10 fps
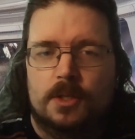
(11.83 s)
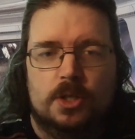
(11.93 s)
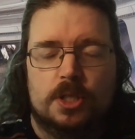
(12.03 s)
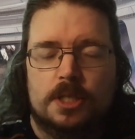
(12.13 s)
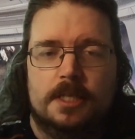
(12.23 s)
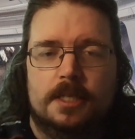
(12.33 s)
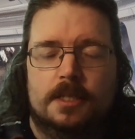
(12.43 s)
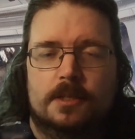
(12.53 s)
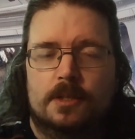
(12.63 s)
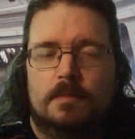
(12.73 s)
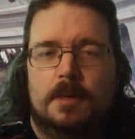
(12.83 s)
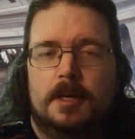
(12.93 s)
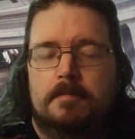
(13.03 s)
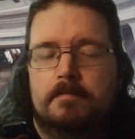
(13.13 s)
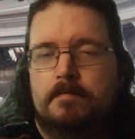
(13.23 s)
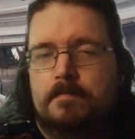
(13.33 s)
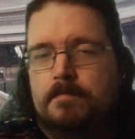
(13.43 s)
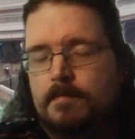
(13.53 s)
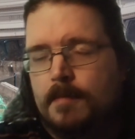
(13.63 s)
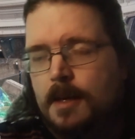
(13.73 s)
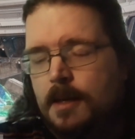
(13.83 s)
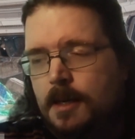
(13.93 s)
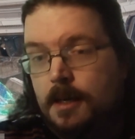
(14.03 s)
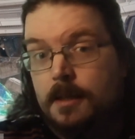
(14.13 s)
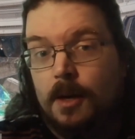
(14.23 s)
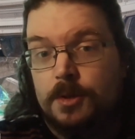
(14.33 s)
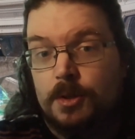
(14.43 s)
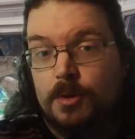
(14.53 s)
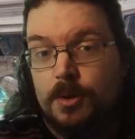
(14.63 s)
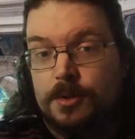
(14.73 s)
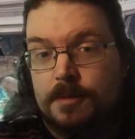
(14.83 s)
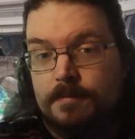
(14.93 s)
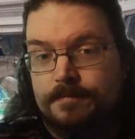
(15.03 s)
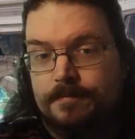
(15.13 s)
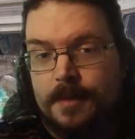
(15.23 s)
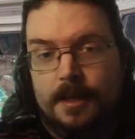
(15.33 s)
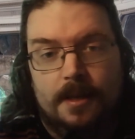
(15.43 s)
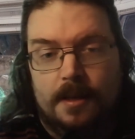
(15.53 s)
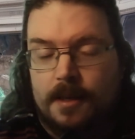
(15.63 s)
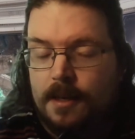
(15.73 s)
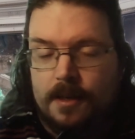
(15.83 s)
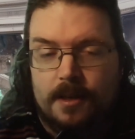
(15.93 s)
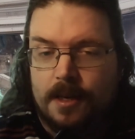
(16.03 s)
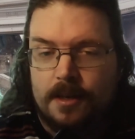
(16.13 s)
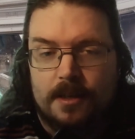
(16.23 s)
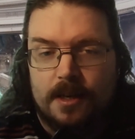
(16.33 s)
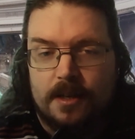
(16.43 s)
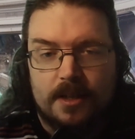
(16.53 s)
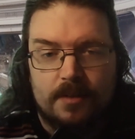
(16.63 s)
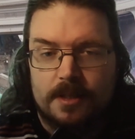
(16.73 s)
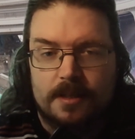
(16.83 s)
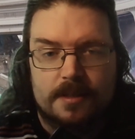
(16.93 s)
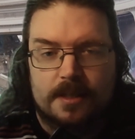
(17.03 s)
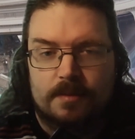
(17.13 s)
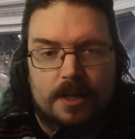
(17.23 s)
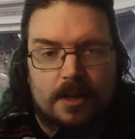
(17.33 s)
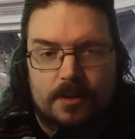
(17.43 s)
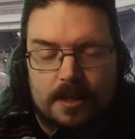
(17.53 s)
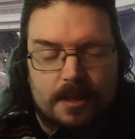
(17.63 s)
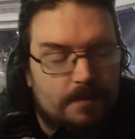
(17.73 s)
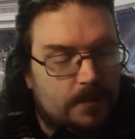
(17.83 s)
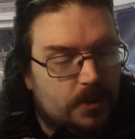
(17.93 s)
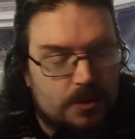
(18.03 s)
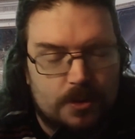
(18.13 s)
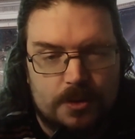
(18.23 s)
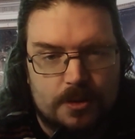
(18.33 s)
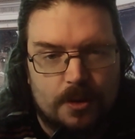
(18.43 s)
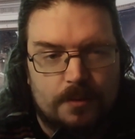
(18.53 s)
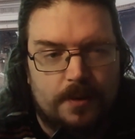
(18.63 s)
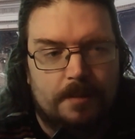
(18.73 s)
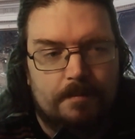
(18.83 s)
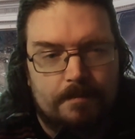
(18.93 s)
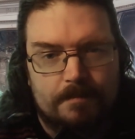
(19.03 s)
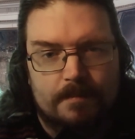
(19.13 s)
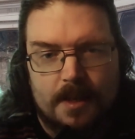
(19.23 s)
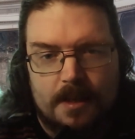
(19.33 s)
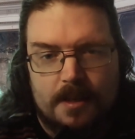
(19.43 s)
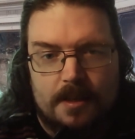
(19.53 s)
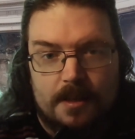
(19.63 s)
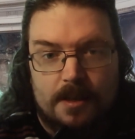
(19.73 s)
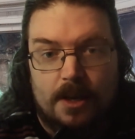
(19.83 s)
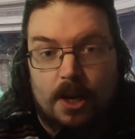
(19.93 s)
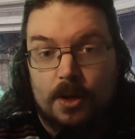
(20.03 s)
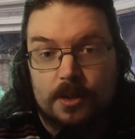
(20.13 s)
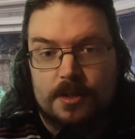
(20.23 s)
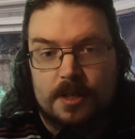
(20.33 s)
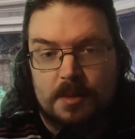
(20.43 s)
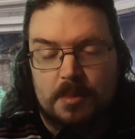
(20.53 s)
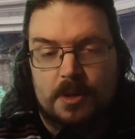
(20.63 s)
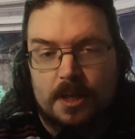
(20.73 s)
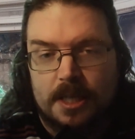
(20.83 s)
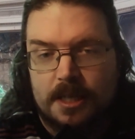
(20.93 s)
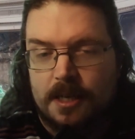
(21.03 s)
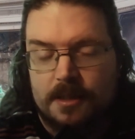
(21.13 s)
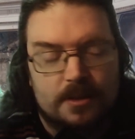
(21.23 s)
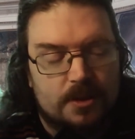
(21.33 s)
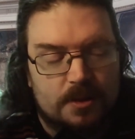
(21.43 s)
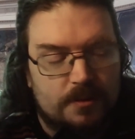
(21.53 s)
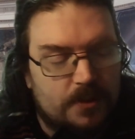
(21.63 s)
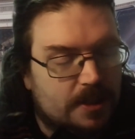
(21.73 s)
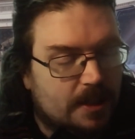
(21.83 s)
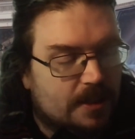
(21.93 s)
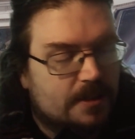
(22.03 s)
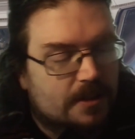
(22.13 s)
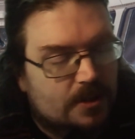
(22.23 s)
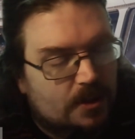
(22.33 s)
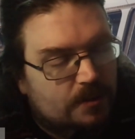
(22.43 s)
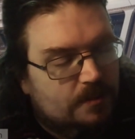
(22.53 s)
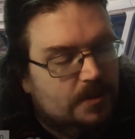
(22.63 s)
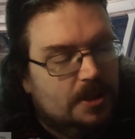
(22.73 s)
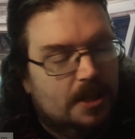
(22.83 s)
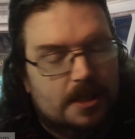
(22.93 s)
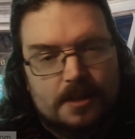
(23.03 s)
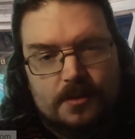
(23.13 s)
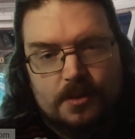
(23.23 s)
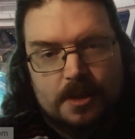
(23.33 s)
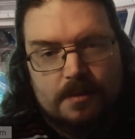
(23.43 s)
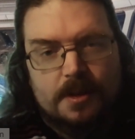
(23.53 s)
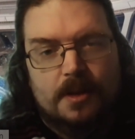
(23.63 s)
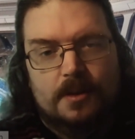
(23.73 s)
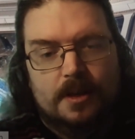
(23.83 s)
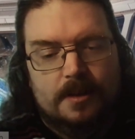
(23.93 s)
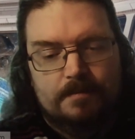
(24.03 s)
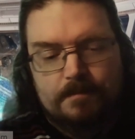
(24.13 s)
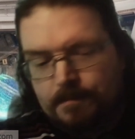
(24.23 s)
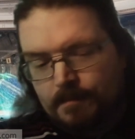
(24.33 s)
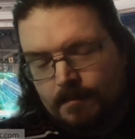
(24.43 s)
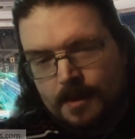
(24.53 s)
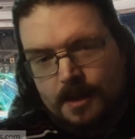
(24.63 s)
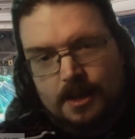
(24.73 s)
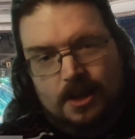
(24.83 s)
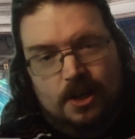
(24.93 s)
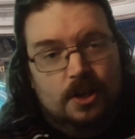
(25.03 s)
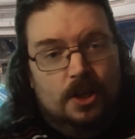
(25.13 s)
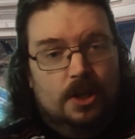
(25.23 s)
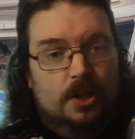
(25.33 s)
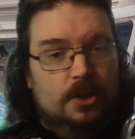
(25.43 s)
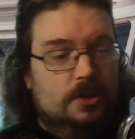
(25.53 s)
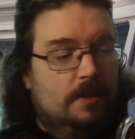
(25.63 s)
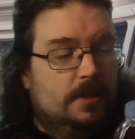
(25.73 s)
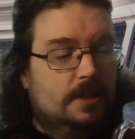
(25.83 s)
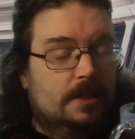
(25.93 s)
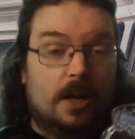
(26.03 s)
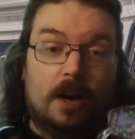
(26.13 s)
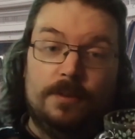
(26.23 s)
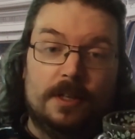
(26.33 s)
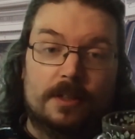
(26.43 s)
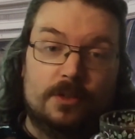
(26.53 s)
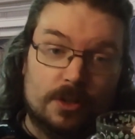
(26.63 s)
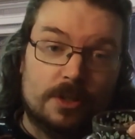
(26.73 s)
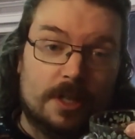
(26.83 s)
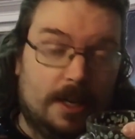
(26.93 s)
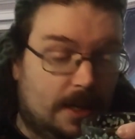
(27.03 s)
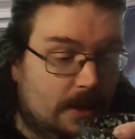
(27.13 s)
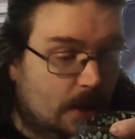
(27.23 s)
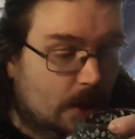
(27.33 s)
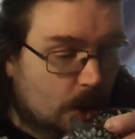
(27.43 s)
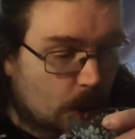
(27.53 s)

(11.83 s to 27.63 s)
just listening to some Counting Crows. You got to give it a listen every now and again. Just good stuff. Long December and all that kind of stuff. Fantastic stuff. You got to listen to it every now and again. Just having a little coffee and just had